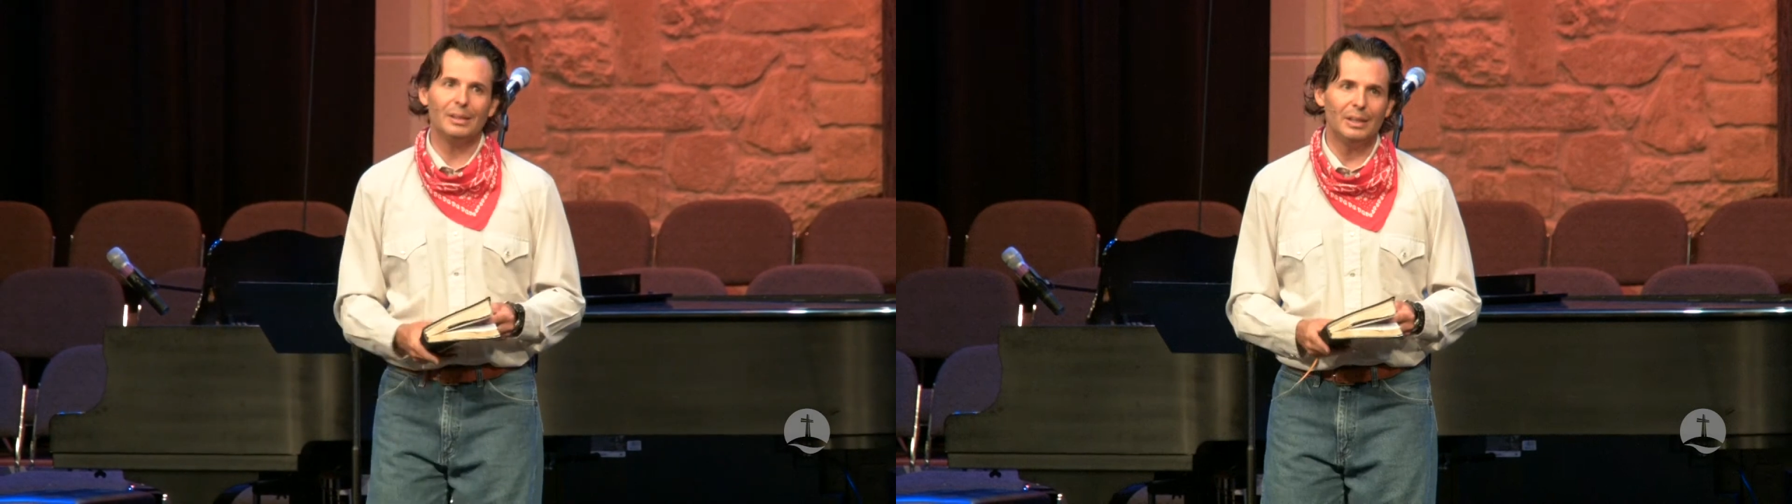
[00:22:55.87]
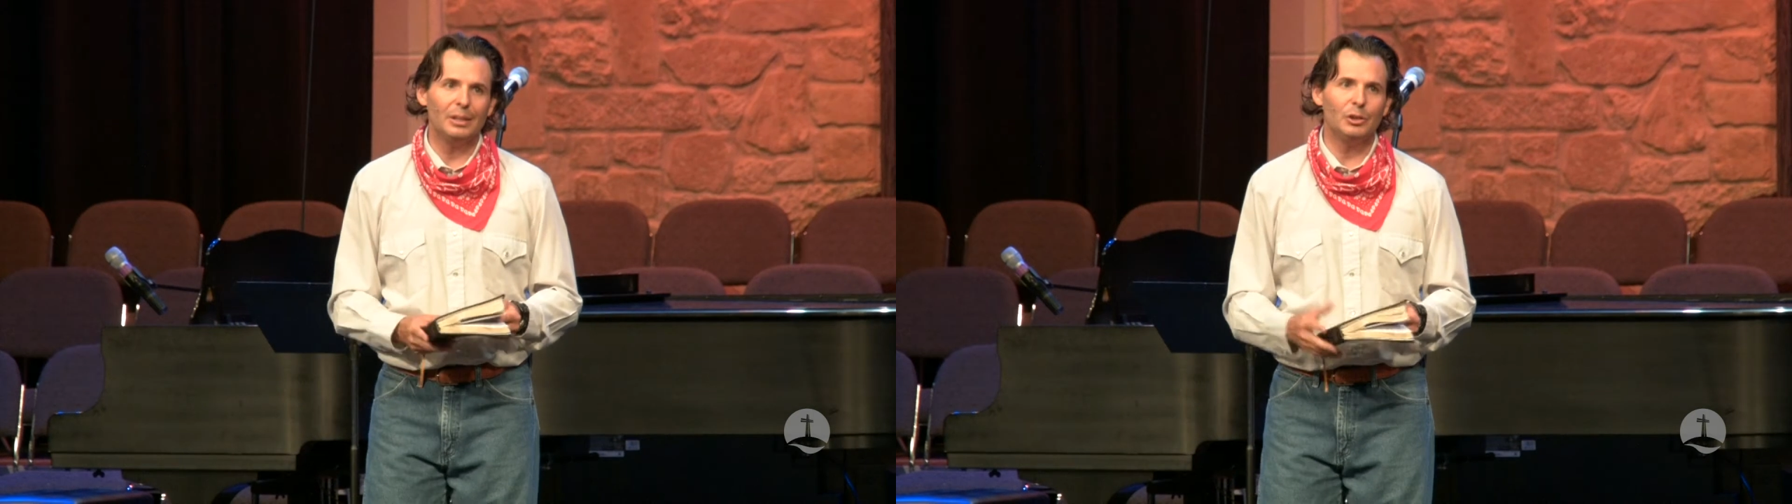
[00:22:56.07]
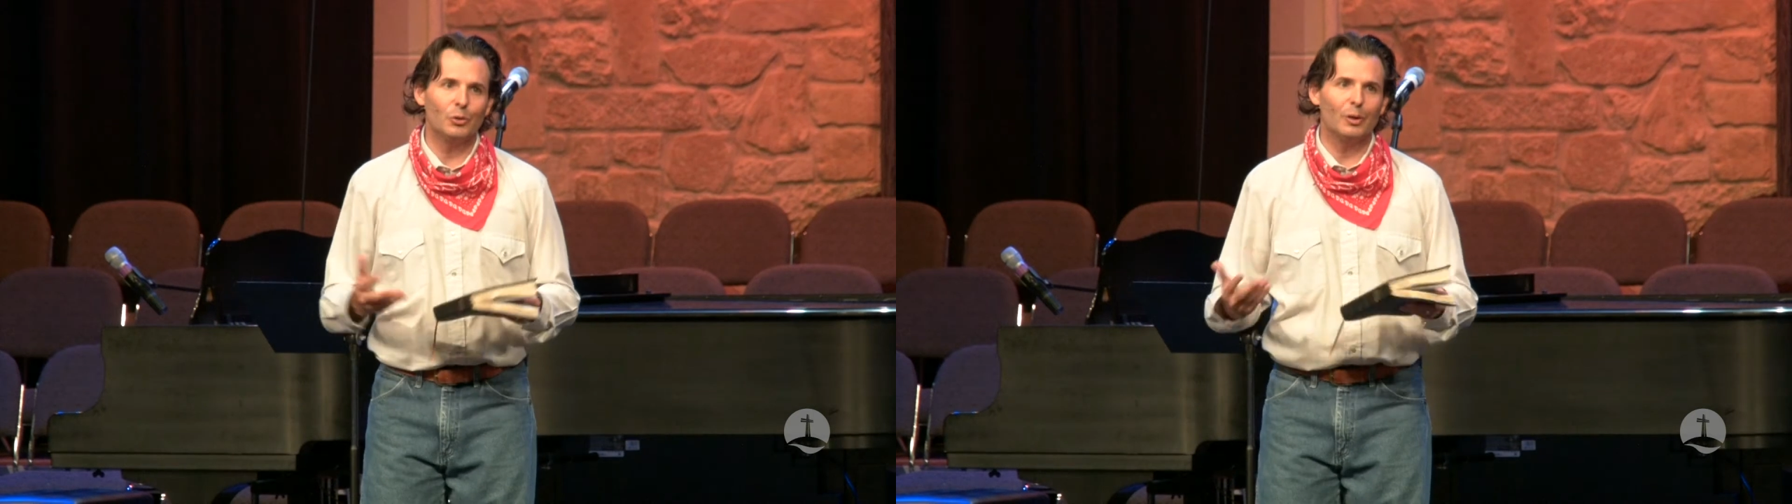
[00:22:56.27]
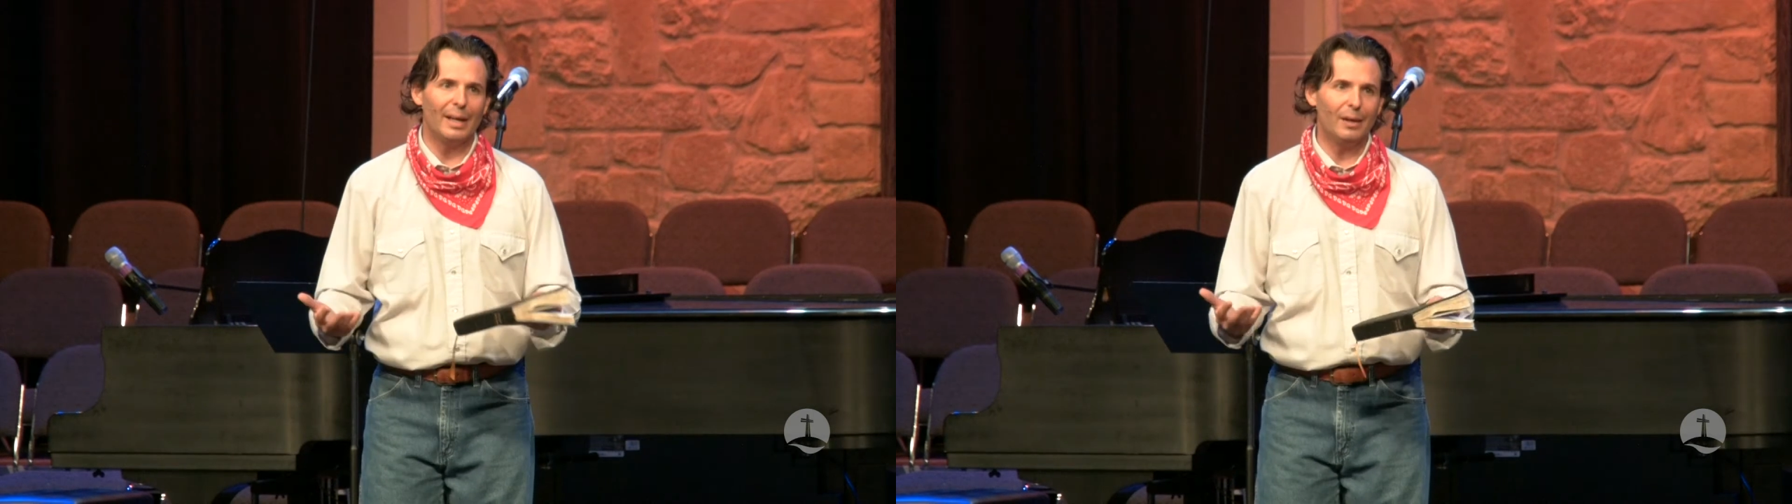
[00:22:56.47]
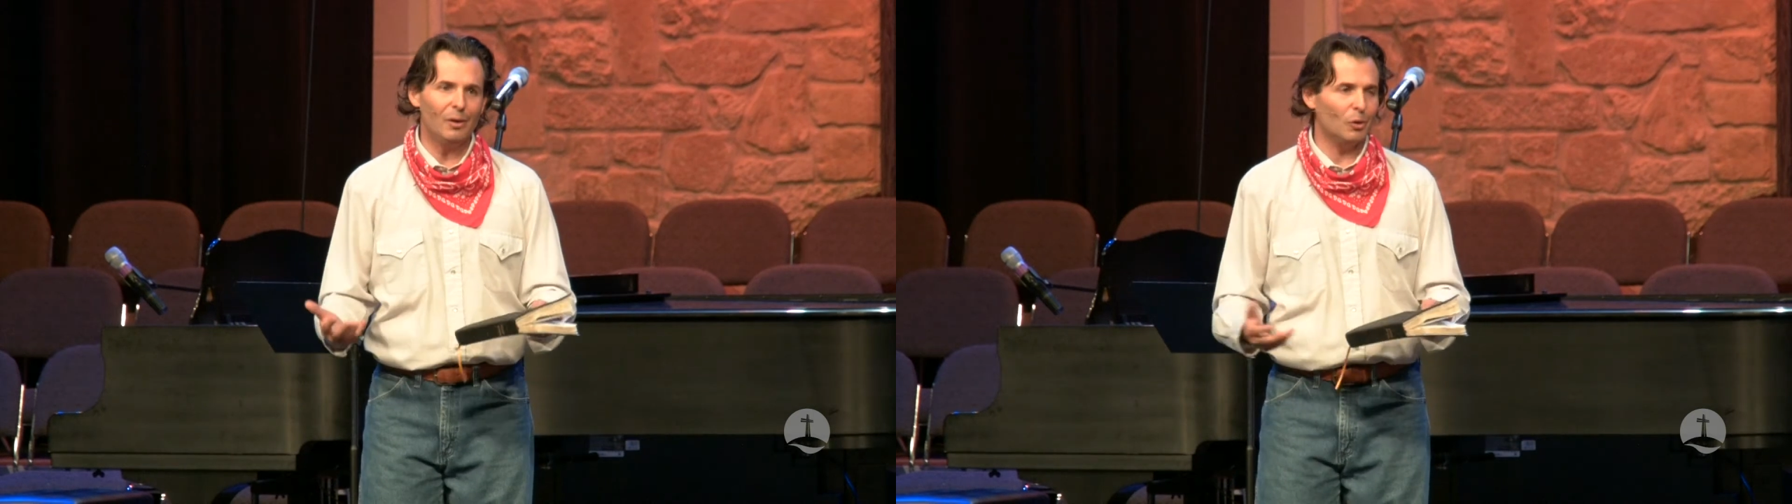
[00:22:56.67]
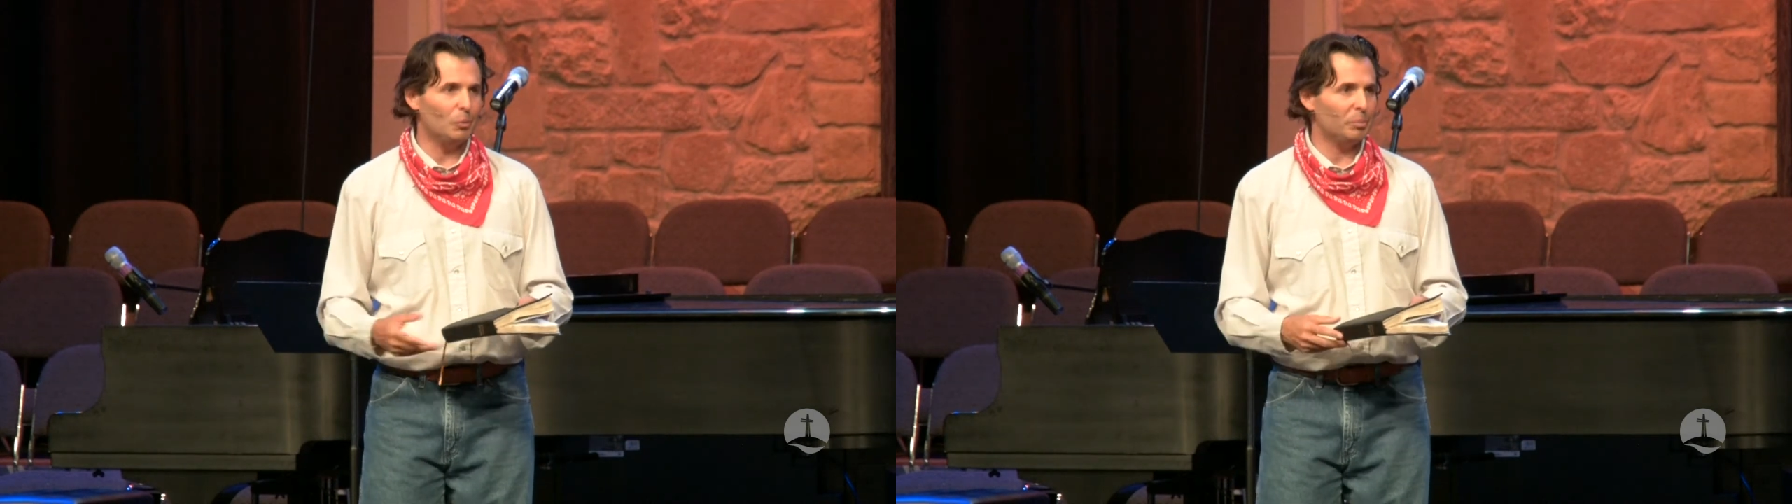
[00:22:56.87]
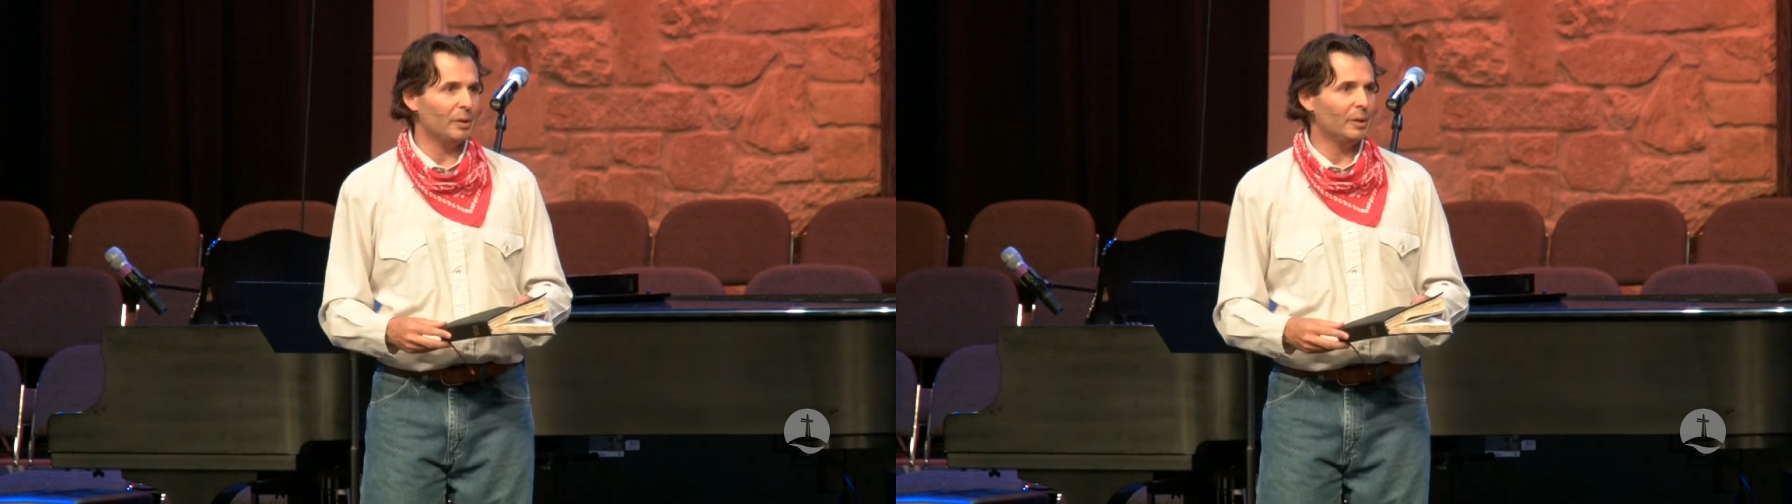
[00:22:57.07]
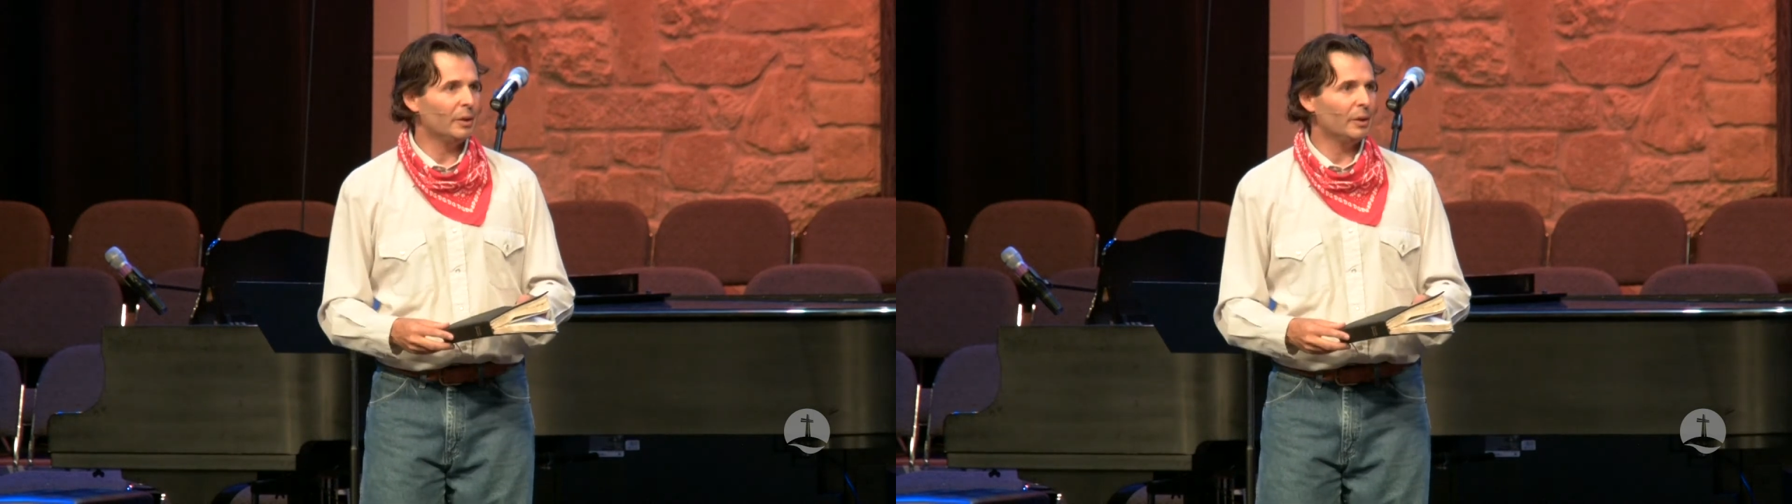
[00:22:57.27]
need your help